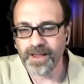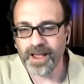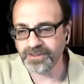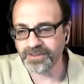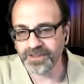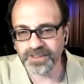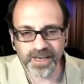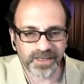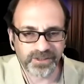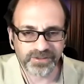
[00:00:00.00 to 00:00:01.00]
I also just
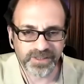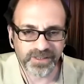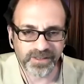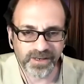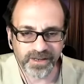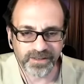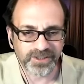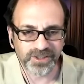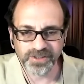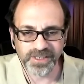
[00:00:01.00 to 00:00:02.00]
had an interest in uh,
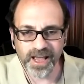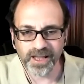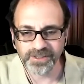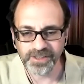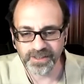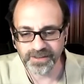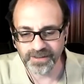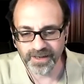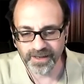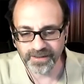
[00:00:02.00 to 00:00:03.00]
sociology,
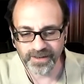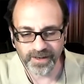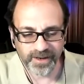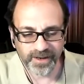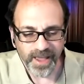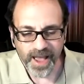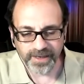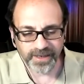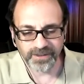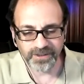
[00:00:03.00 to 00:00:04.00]
and and
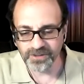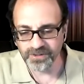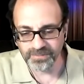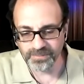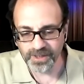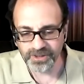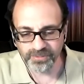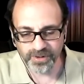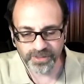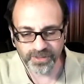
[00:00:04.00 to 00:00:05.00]
I didn't do much
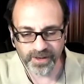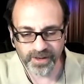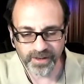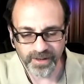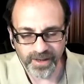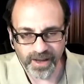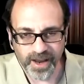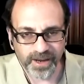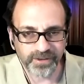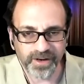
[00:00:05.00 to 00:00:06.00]
with
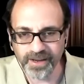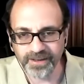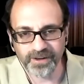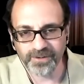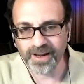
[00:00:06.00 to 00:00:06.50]
either. I, you know what? I